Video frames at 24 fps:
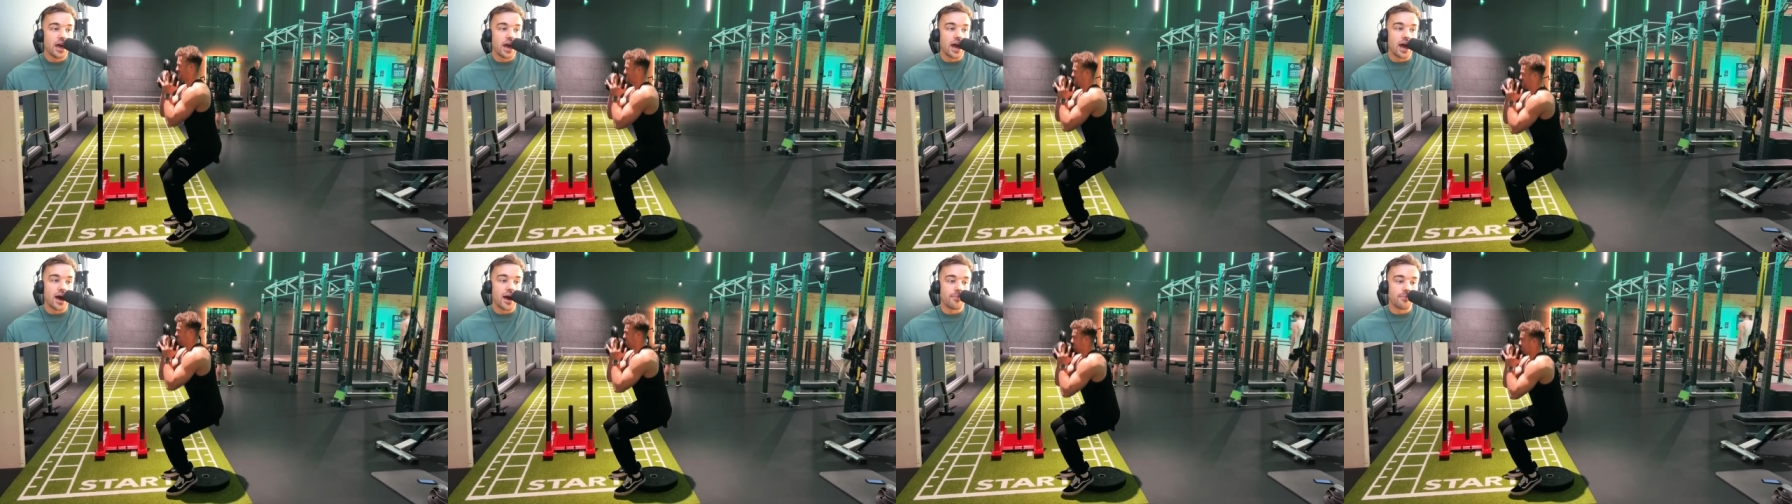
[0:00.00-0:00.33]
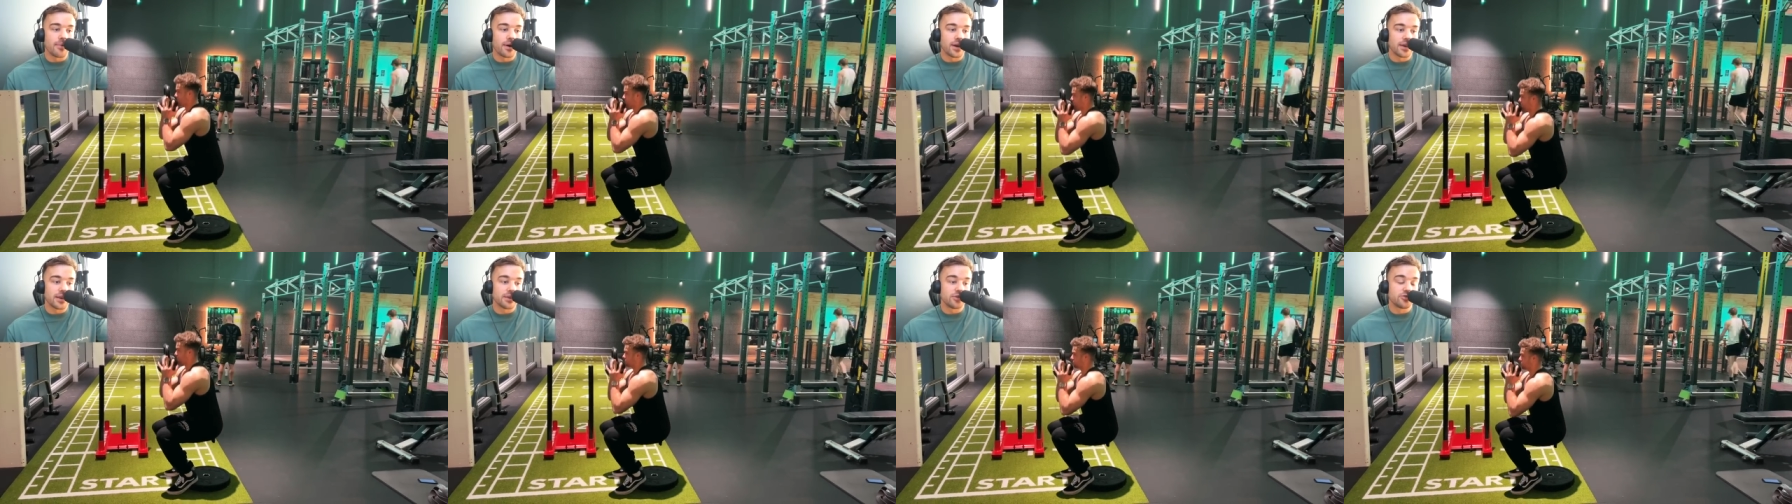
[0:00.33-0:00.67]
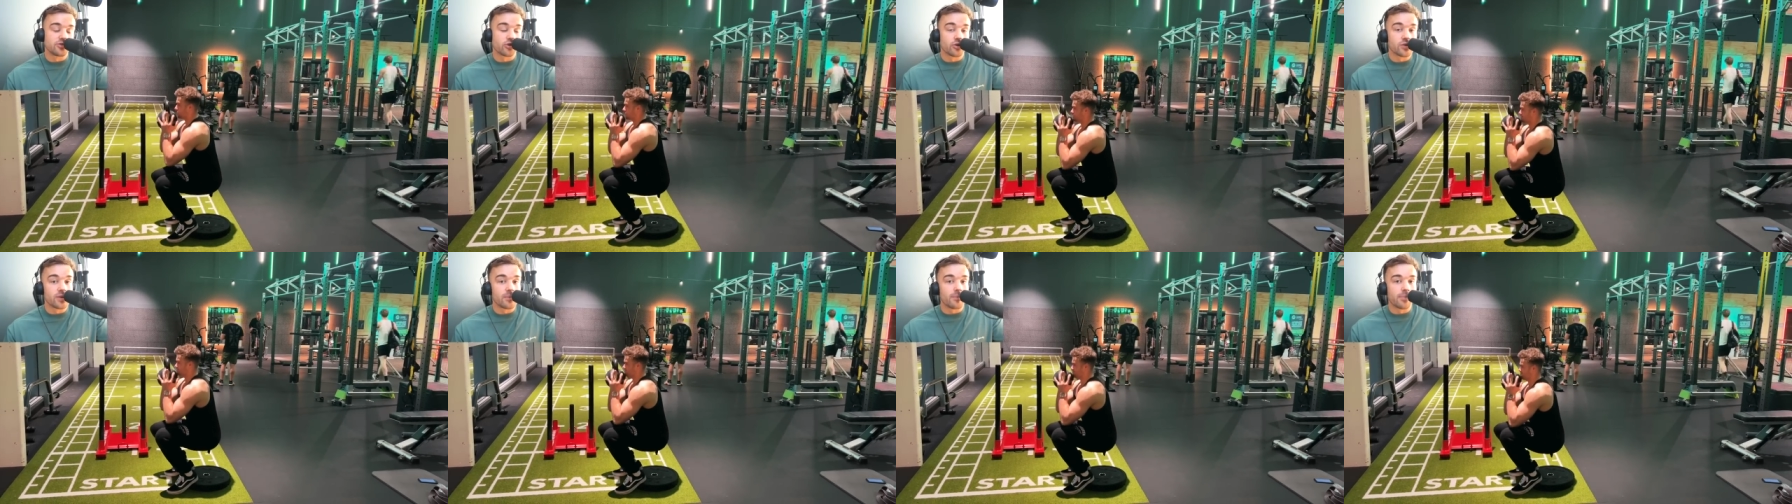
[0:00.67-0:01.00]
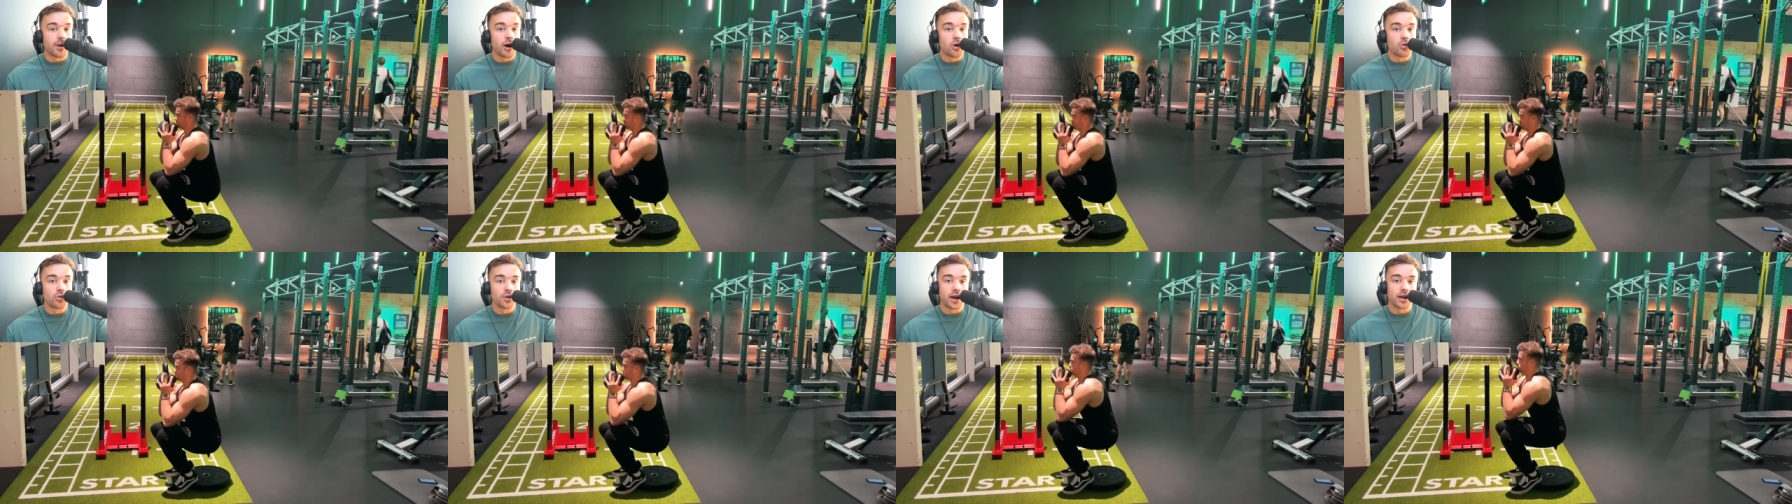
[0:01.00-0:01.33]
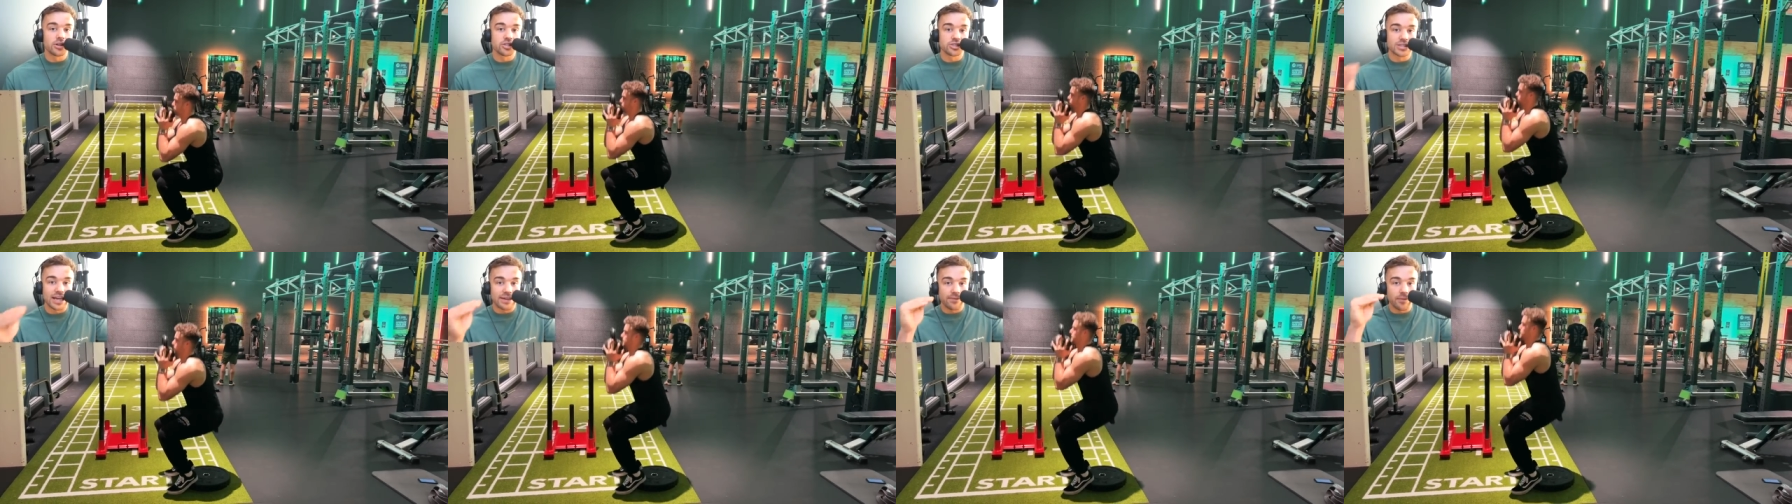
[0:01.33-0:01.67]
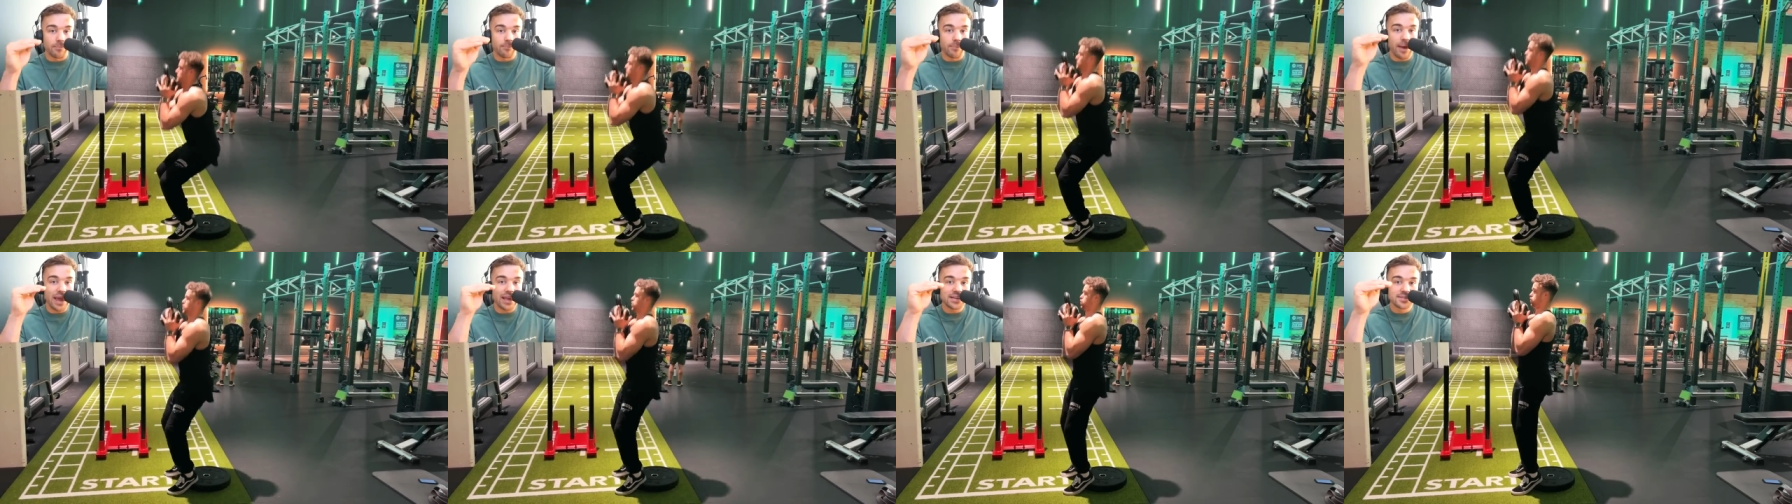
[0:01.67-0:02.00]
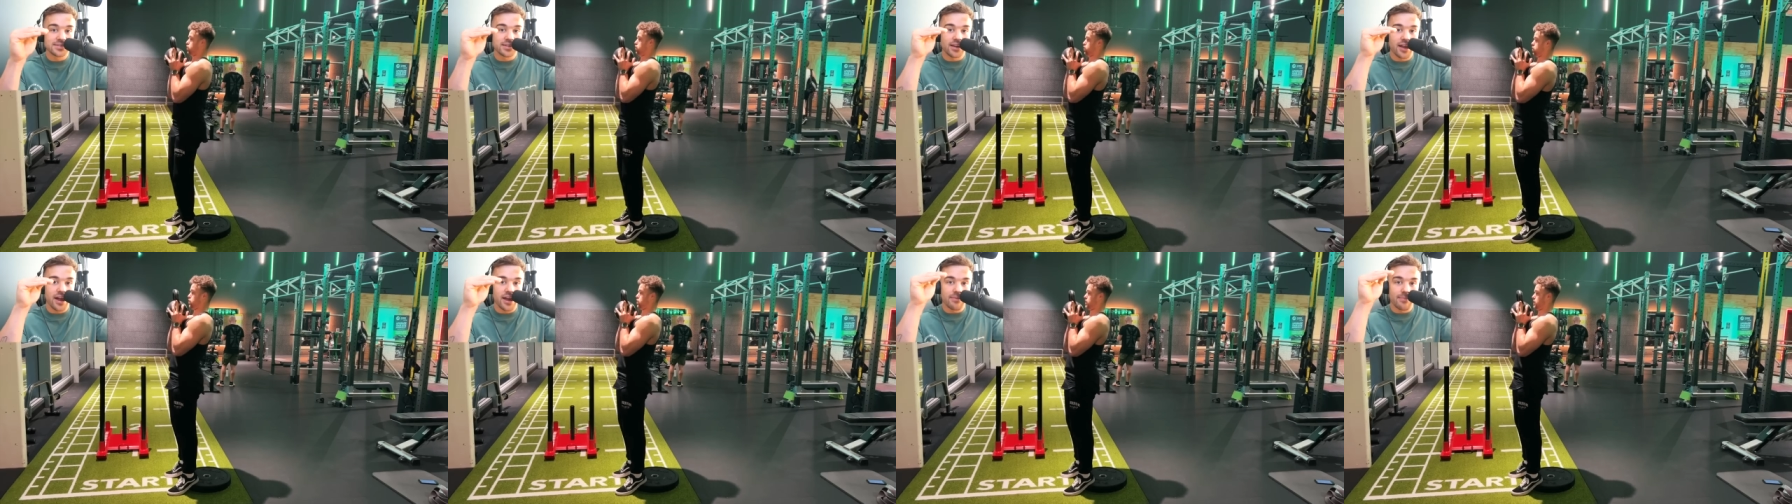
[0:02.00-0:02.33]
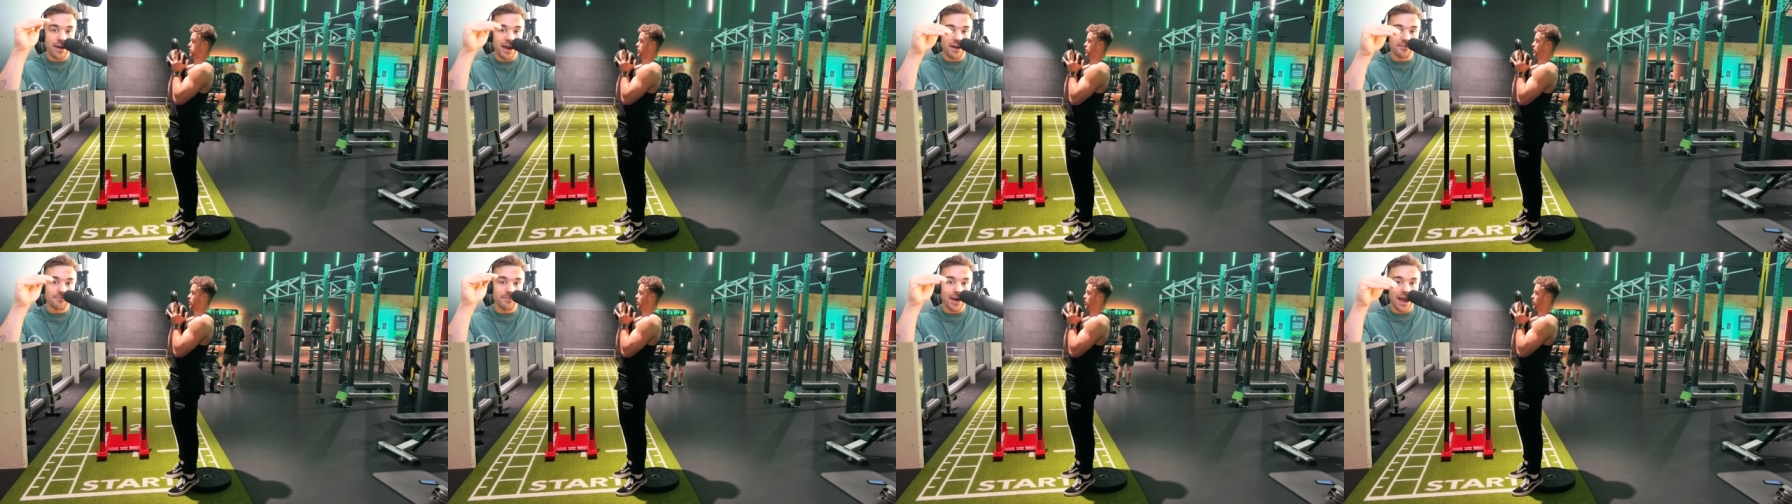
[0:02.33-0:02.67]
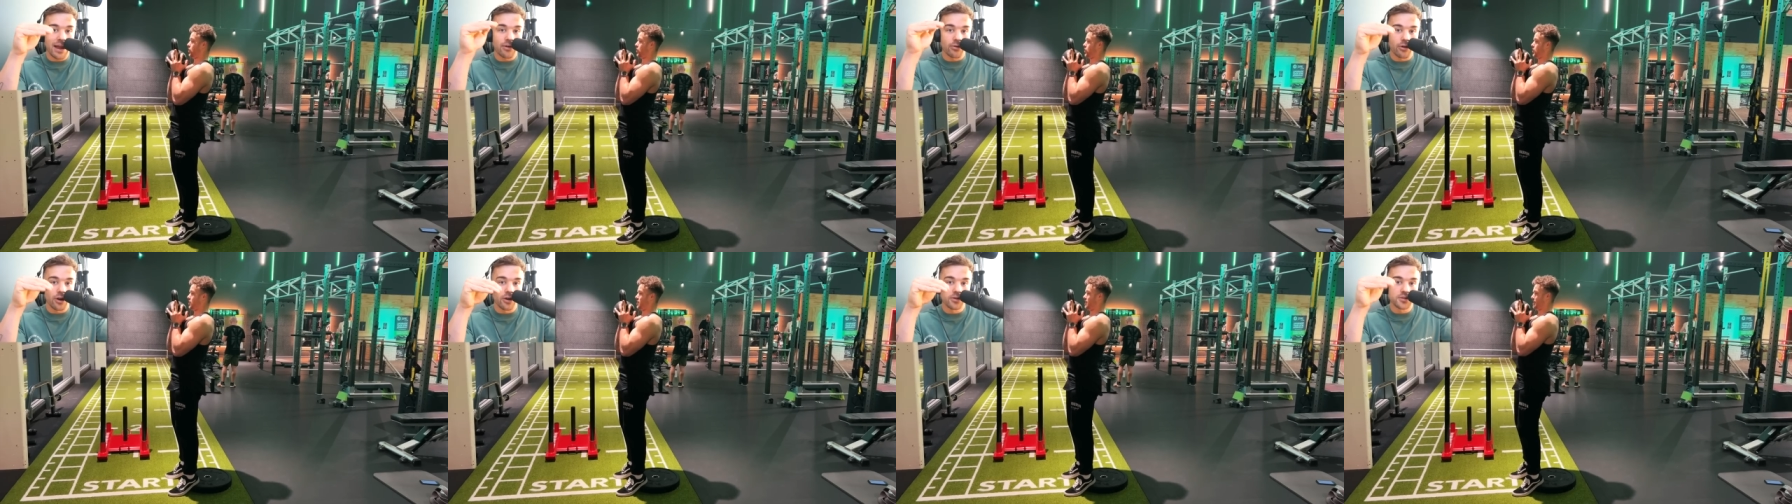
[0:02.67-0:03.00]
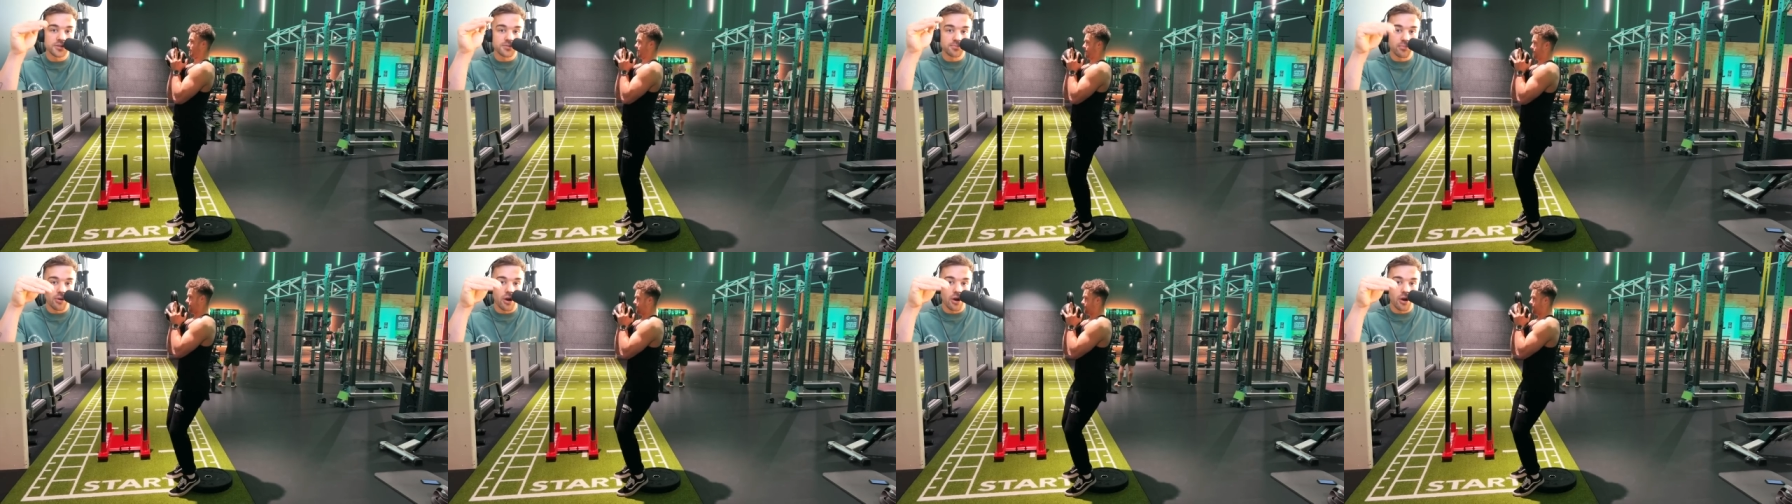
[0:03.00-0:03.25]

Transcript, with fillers: Um, during the bulk, I'll just have a baseline amount of macros,